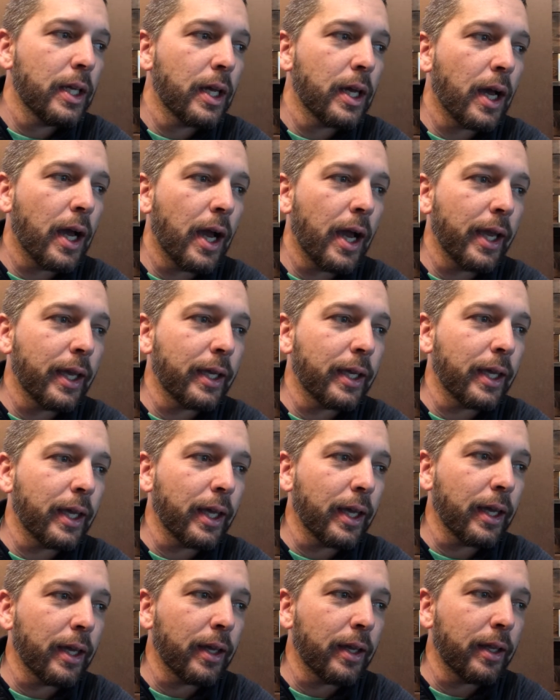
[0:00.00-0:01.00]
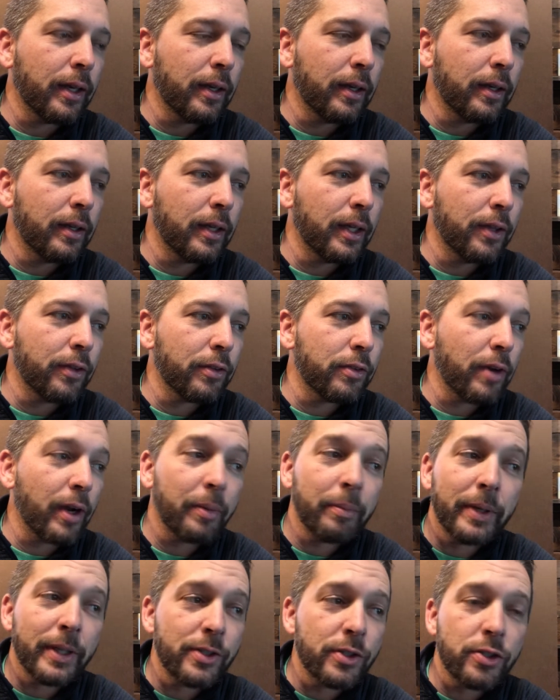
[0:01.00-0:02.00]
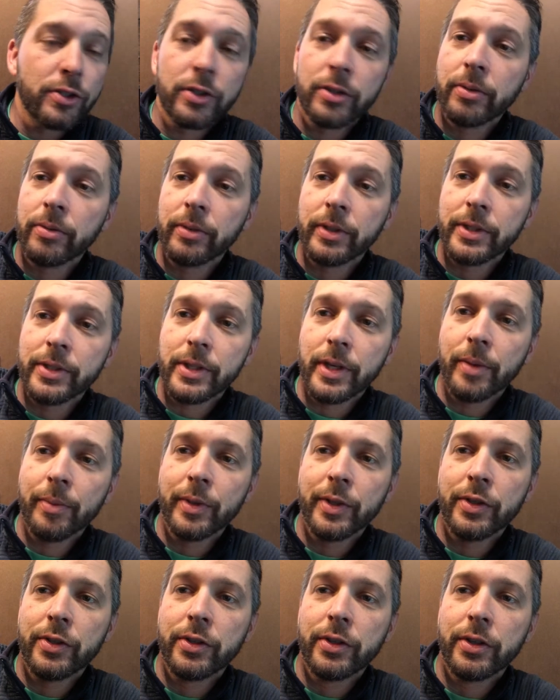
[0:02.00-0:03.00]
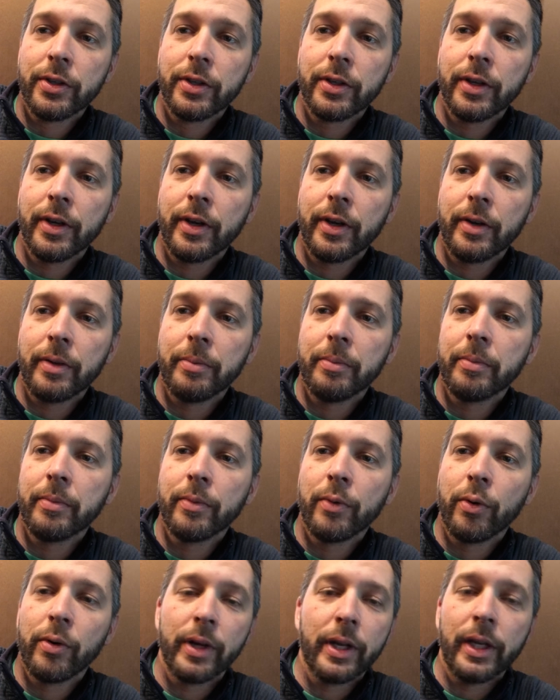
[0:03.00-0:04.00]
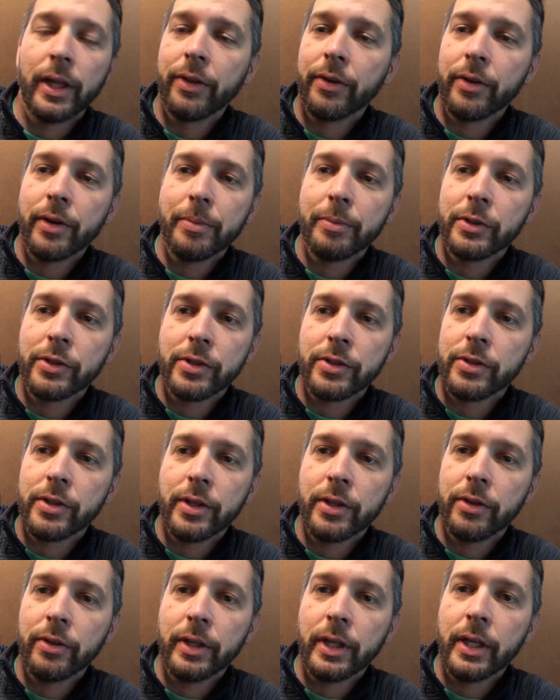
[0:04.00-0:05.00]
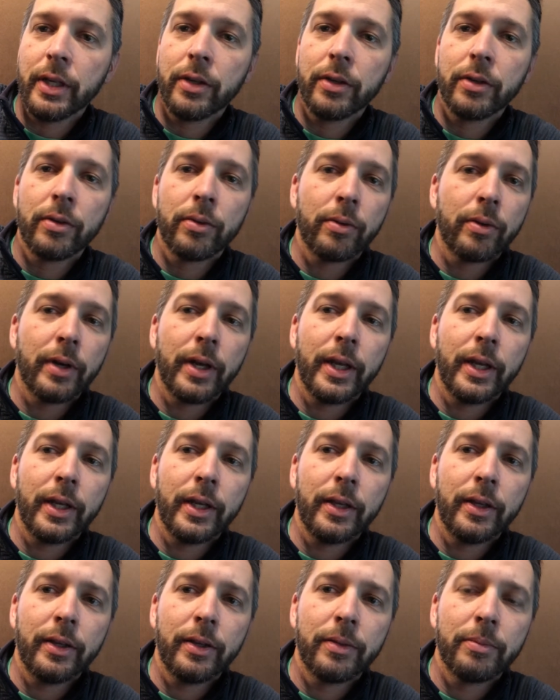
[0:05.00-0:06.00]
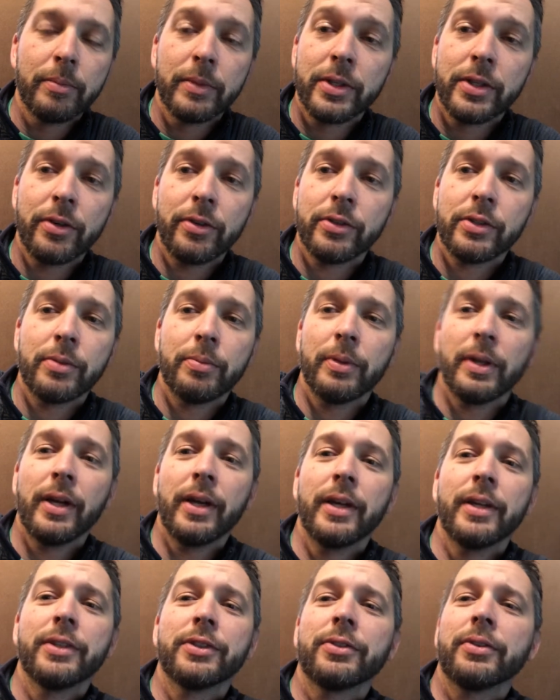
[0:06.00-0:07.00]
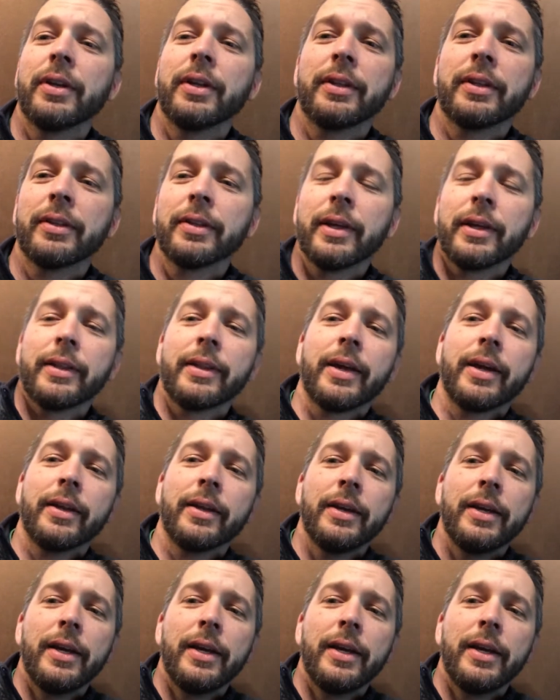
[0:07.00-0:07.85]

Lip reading: I can either direct message you this image or any other images that you need, or any material supplies or anything like that.